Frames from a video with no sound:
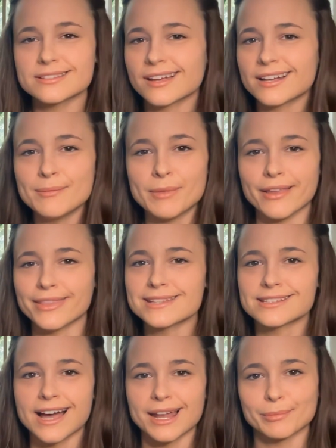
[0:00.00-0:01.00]
Come on, that's
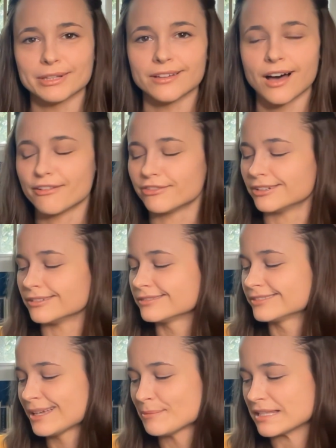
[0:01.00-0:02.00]
gotta be lava.
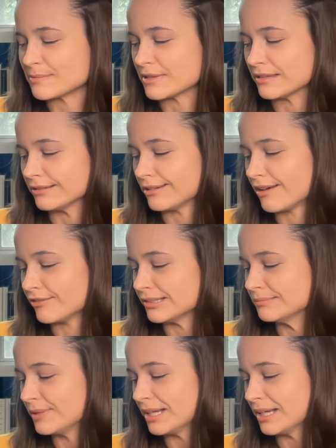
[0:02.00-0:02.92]
That makes me think of lava. Anyway,